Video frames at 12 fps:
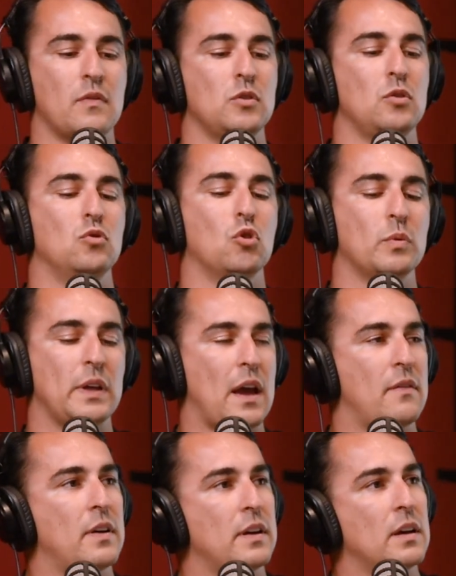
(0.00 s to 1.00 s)
normally
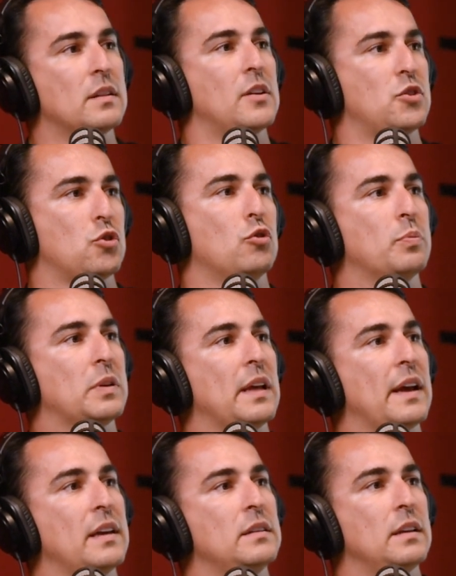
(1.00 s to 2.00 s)
have a electrical
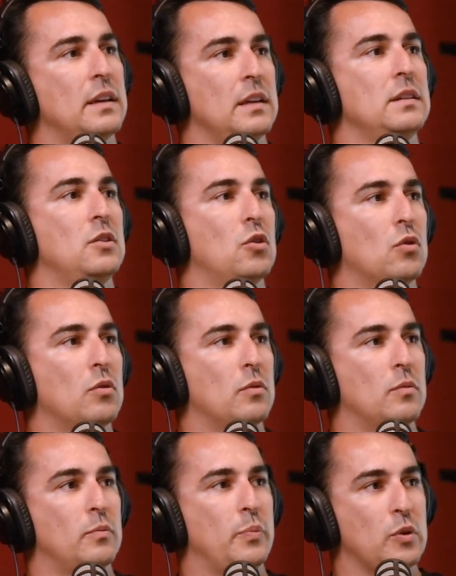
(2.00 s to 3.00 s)
plan in your